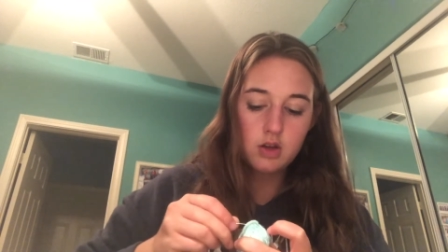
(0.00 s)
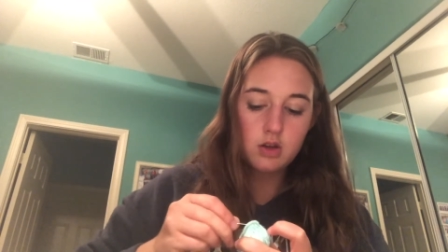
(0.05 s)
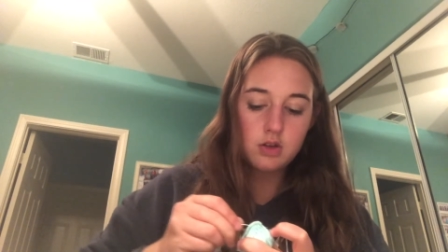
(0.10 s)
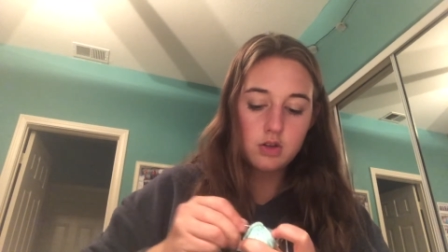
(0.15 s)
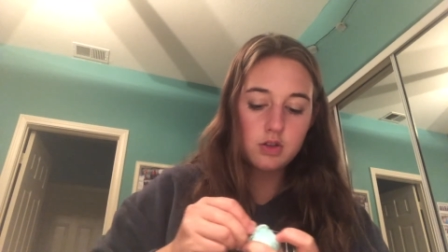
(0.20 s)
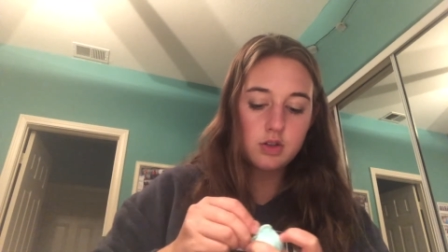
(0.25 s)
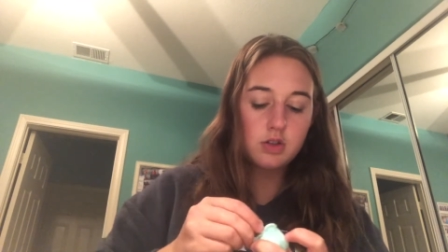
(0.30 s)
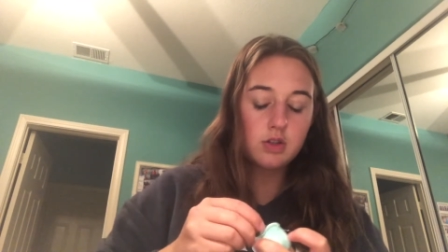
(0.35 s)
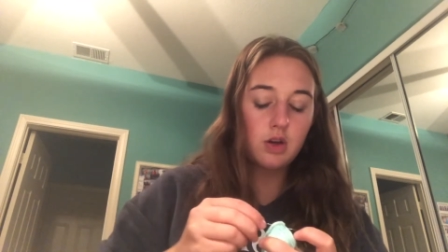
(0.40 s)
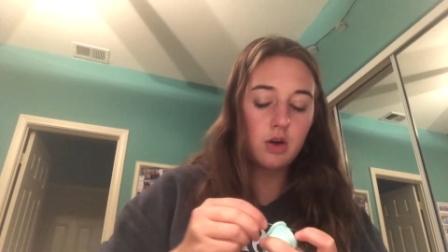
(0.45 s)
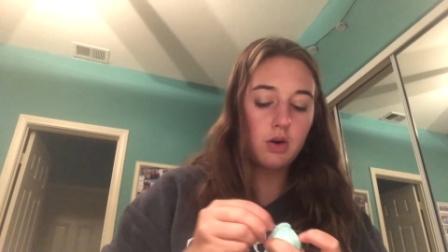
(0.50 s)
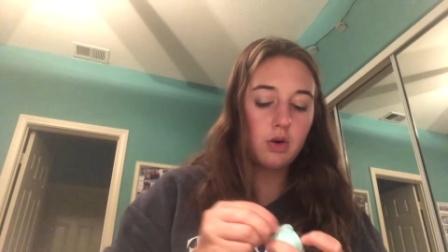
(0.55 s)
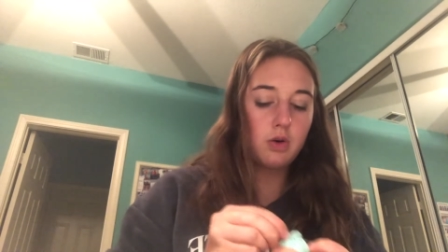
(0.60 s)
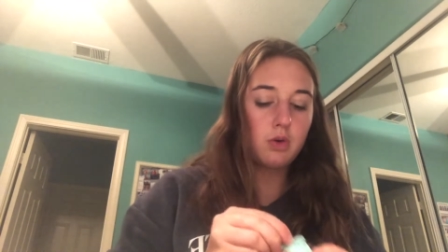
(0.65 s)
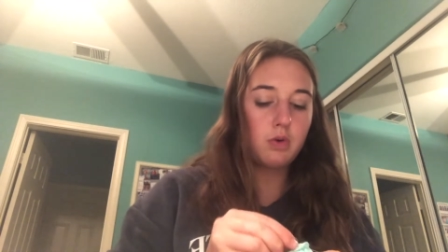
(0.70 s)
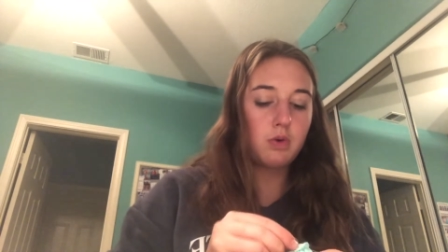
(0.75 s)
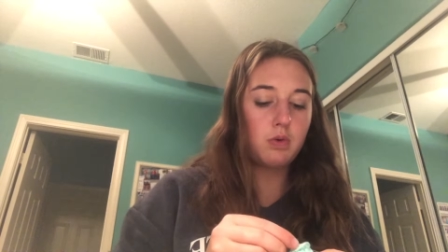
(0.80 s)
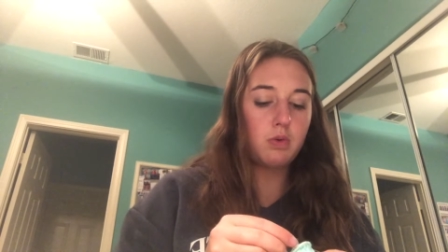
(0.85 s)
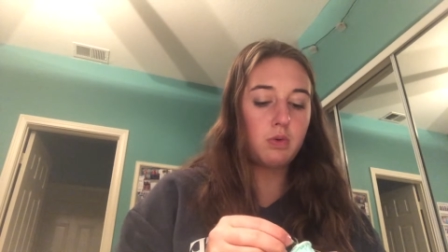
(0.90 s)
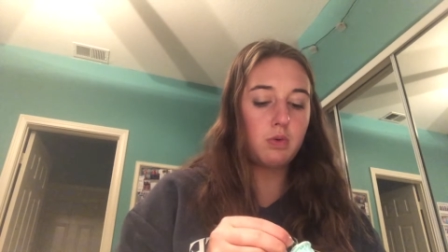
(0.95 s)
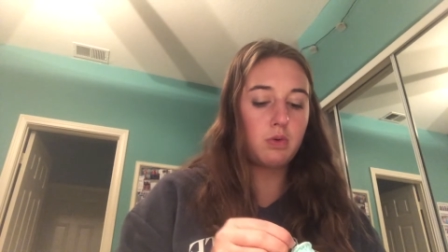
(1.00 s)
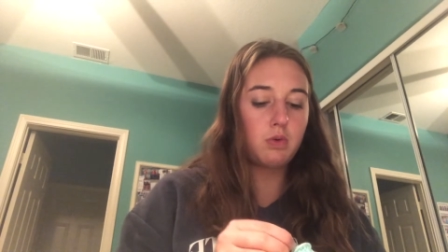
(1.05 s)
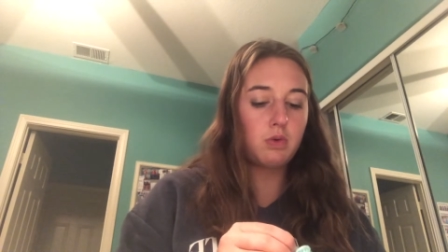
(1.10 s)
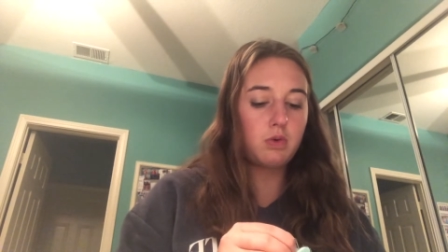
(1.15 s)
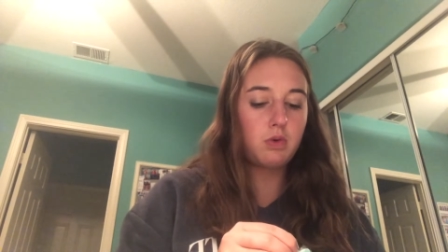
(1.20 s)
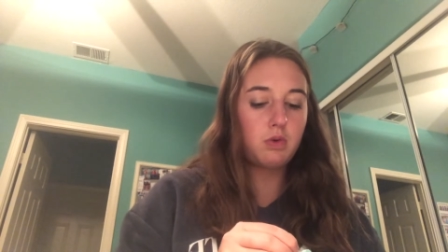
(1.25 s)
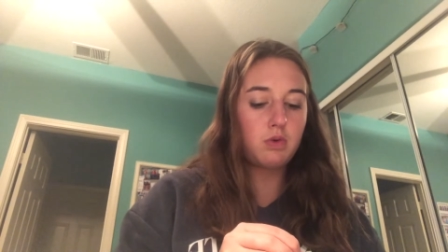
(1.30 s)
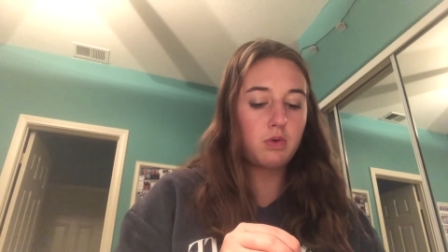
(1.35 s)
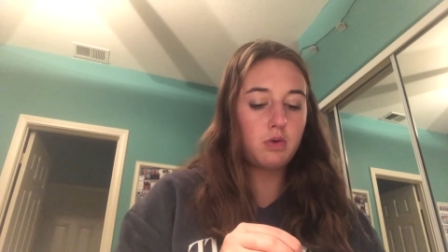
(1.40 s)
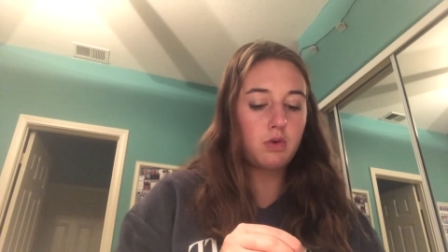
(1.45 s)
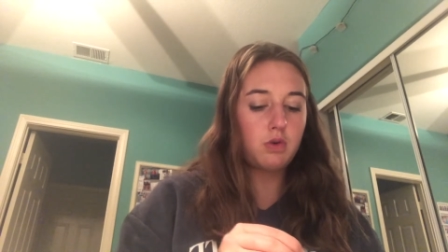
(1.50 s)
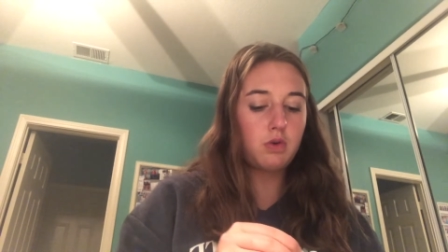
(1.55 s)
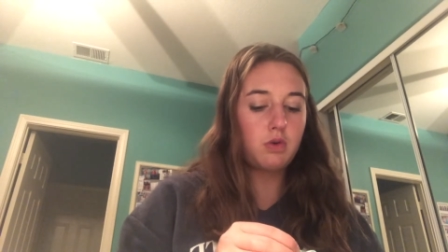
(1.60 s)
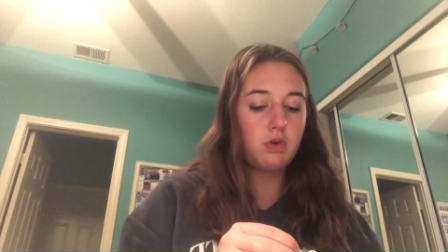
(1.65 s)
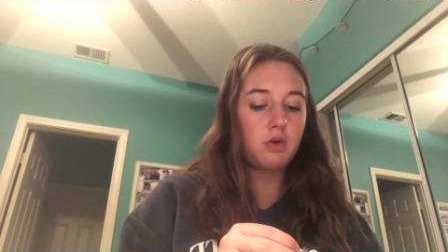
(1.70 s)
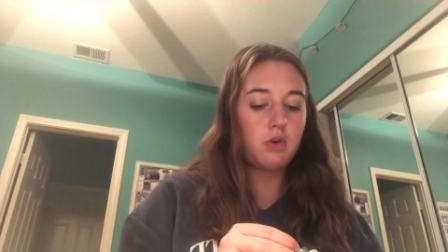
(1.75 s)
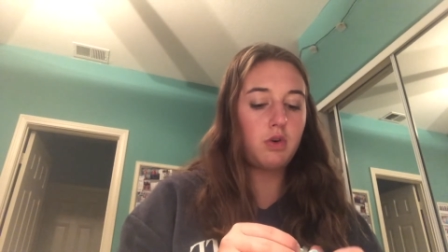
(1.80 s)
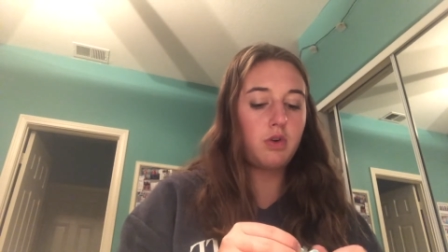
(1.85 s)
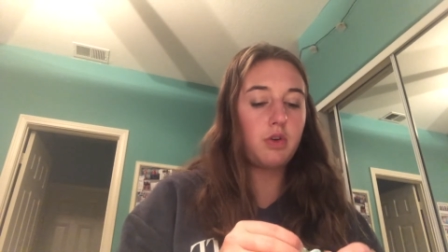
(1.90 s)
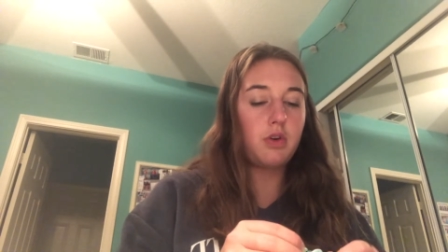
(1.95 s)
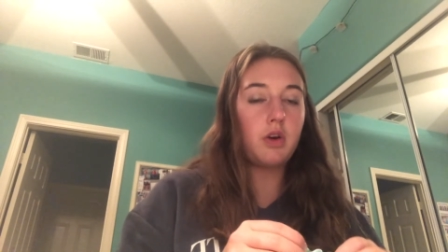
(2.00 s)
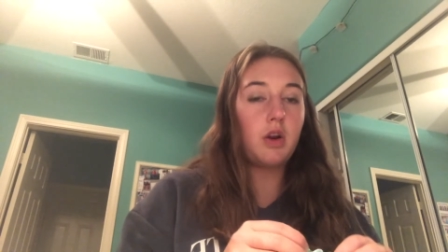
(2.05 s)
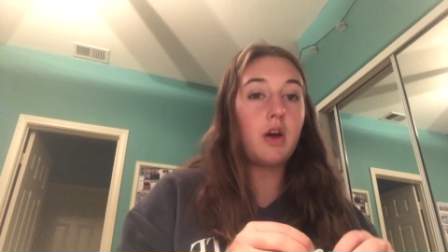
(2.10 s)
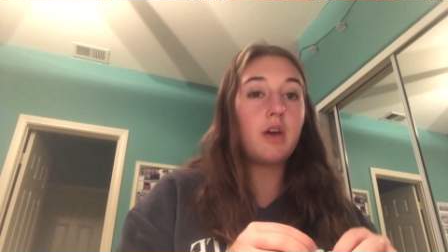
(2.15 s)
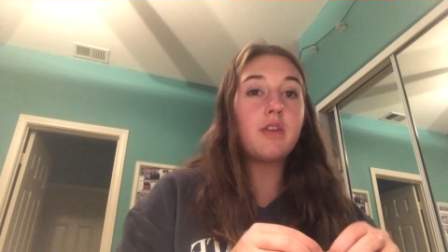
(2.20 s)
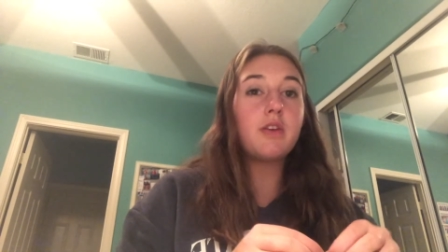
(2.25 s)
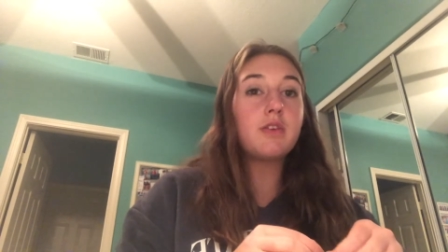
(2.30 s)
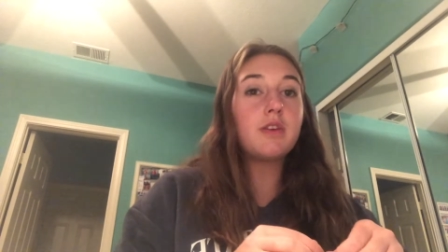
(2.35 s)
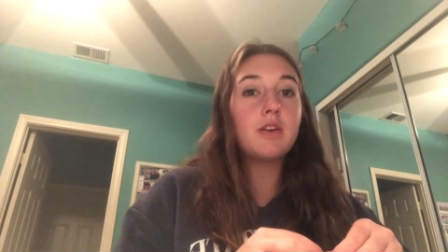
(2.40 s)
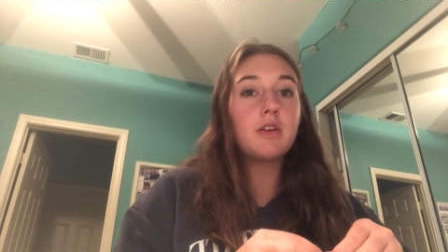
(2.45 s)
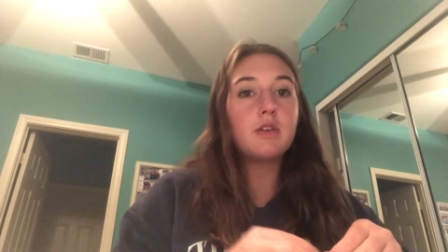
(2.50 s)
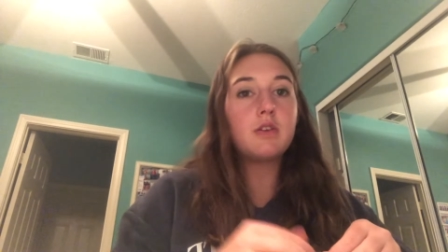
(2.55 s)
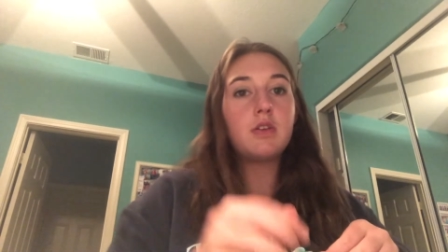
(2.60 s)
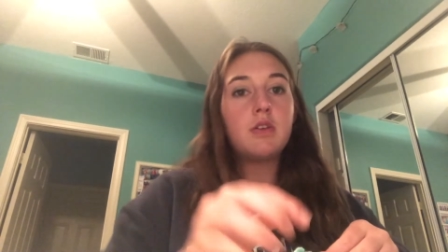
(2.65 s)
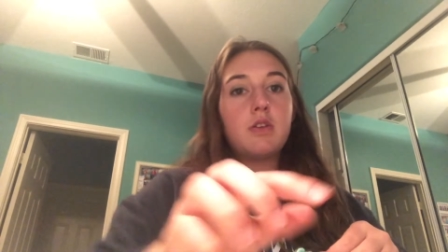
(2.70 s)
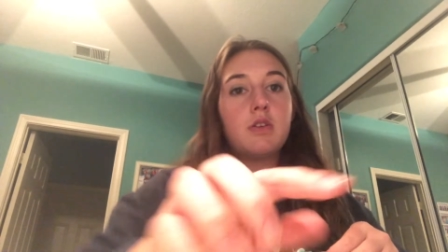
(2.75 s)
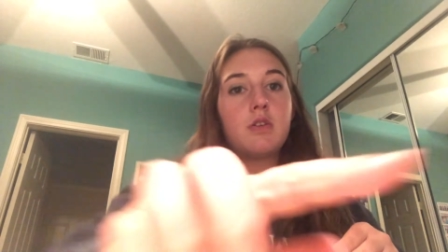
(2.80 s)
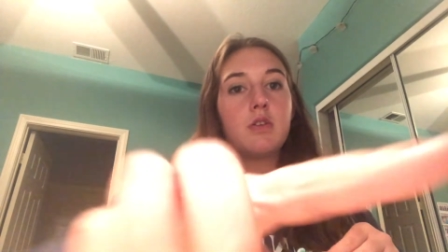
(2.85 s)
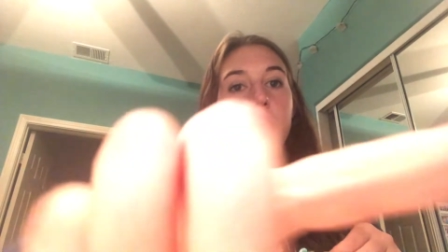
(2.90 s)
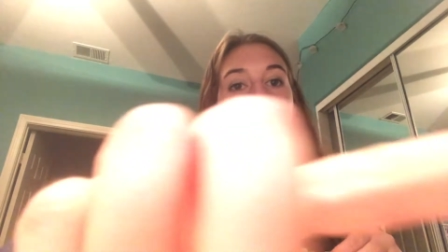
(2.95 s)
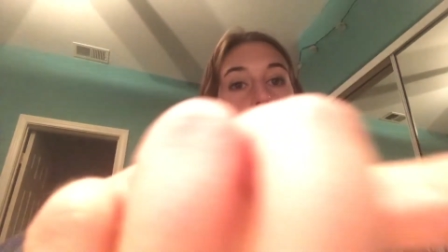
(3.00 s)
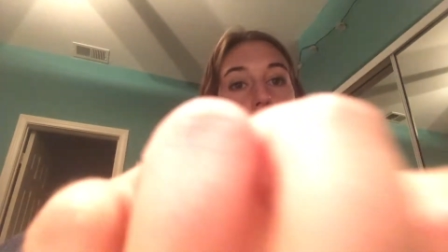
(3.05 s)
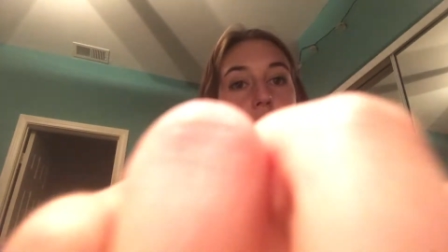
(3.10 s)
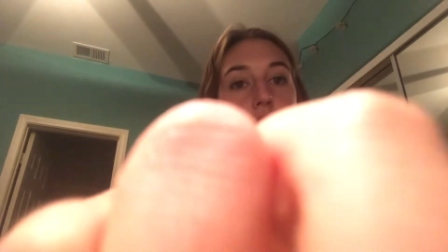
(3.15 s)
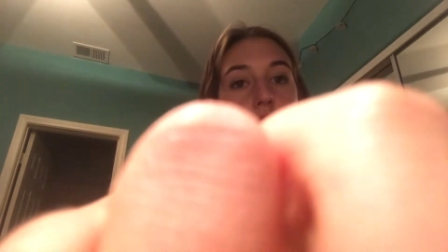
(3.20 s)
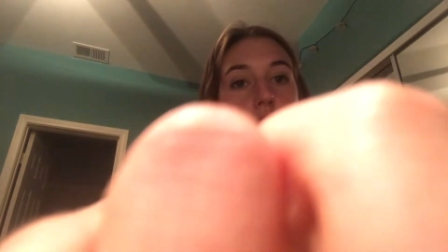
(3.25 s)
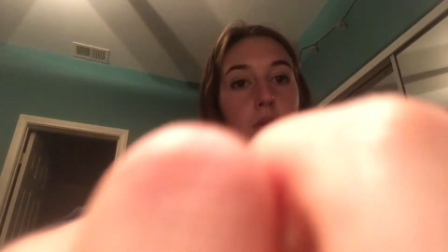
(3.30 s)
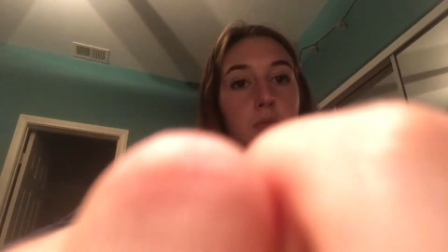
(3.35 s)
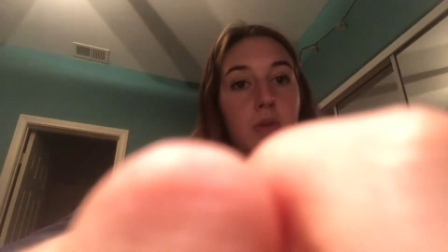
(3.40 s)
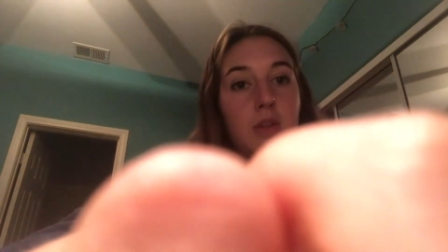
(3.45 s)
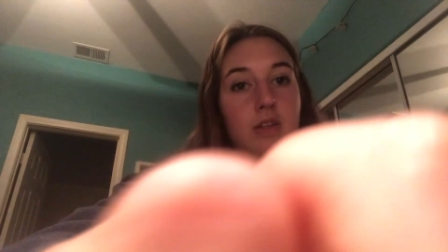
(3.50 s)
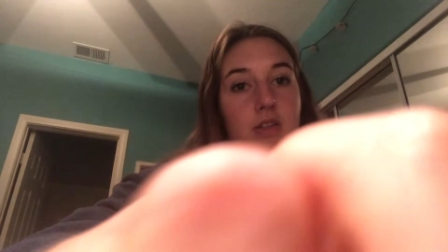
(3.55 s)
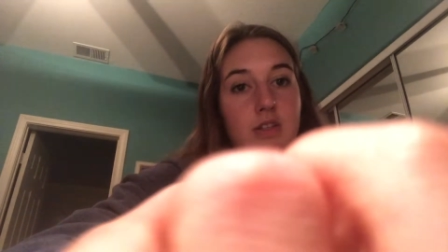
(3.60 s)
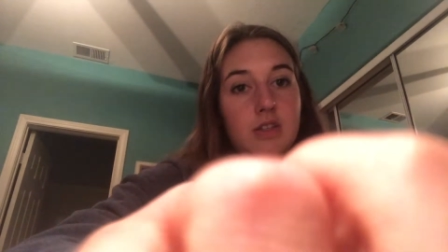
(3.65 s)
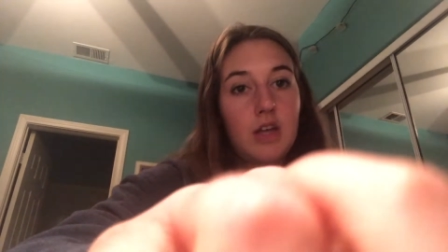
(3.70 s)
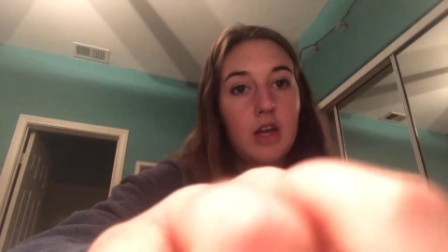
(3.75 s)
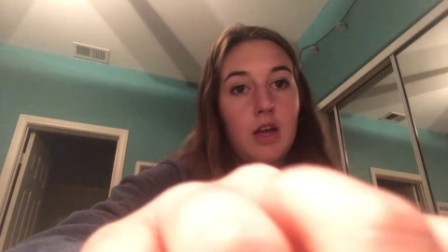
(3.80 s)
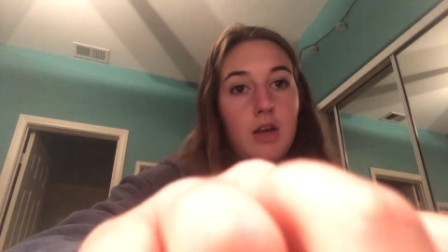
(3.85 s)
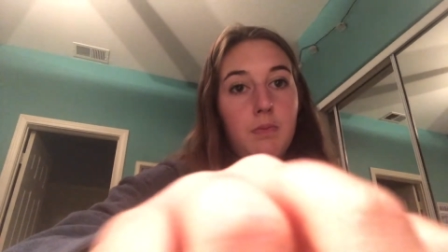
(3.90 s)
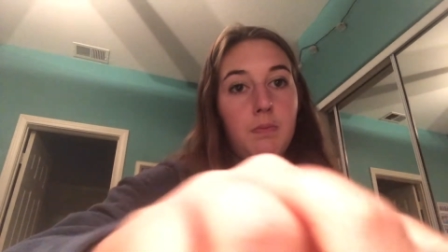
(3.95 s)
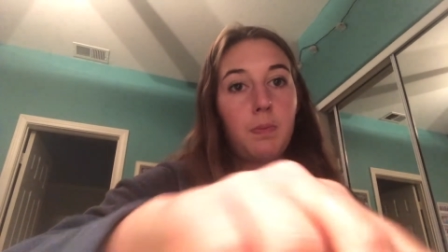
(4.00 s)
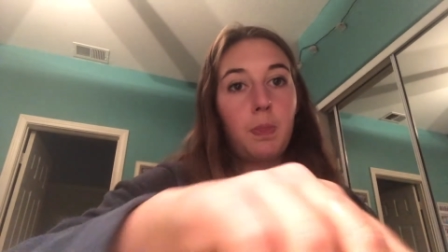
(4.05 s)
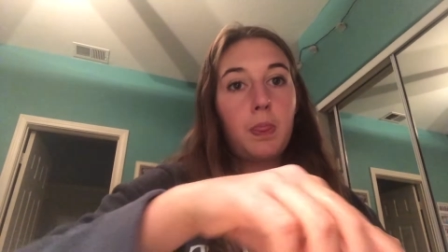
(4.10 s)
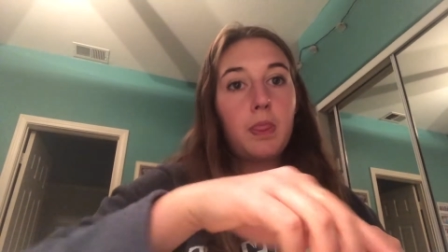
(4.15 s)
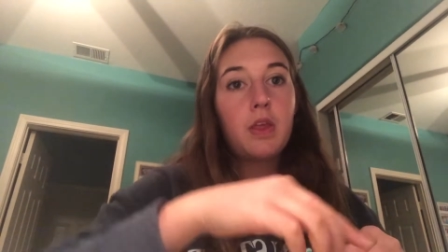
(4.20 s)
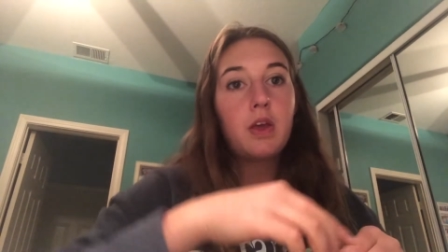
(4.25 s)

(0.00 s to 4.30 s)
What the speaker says: So, or they're never going to be the same.